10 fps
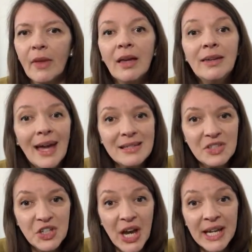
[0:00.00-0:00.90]

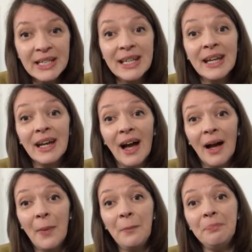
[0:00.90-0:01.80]
Yes, Janie.
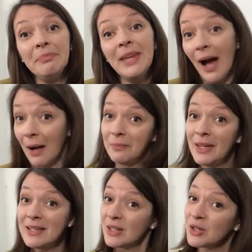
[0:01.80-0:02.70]
Yeah,
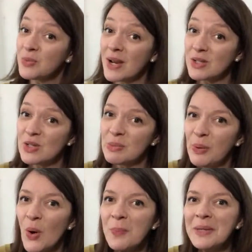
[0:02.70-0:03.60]
it's a good way to
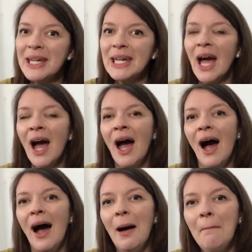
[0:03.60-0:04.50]
support me.
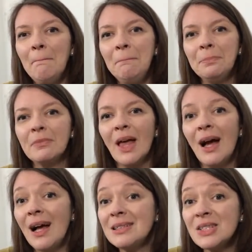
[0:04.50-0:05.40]
And
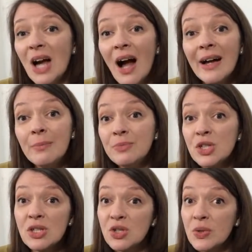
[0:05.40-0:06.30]
I'm
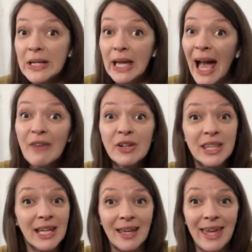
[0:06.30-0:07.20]
just doing
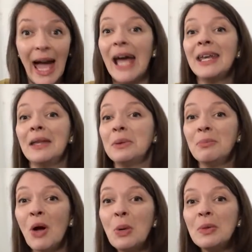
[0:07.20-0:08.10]
everything I can at the
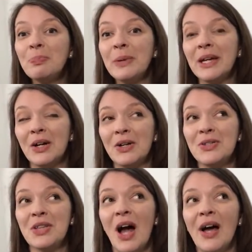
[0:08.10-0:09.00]
moment
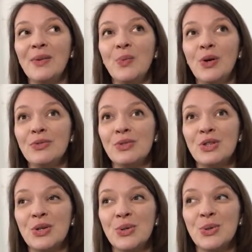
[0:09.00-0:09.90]
because I want
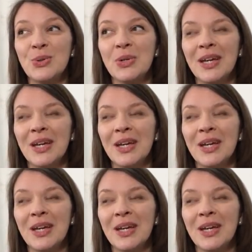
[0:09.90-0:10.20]
to,